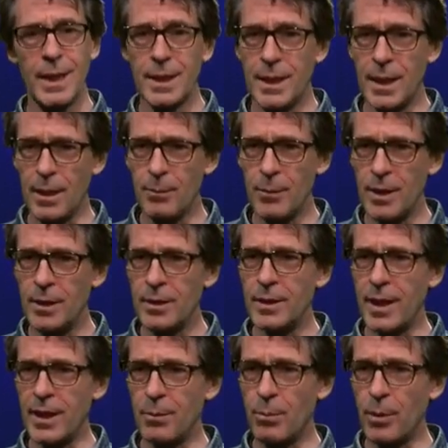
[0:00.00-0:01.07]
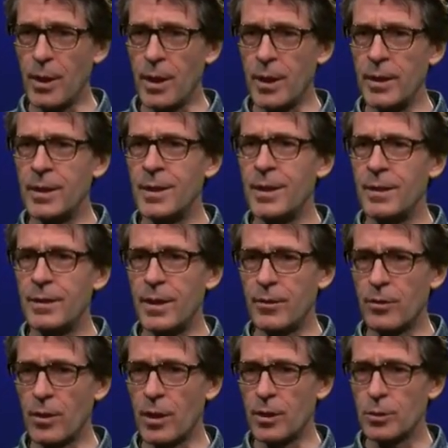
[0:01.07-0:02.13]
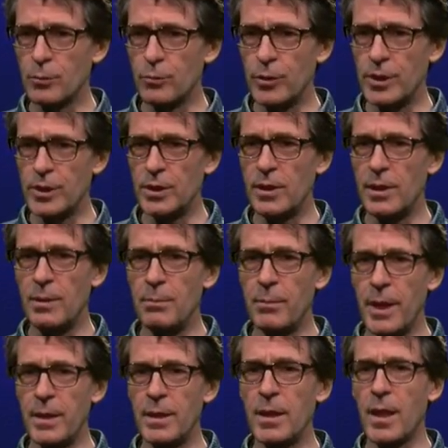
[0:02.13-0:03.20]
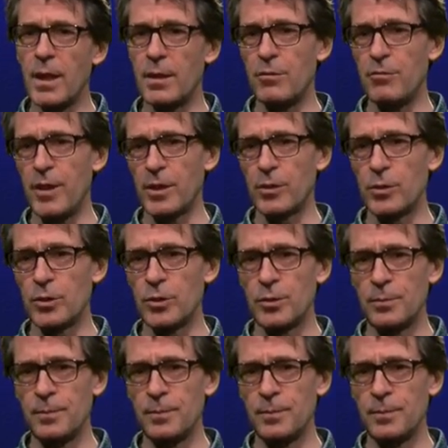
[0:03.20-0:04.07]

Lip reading: Namely, they imply that there are sufficiently many eigenvectors.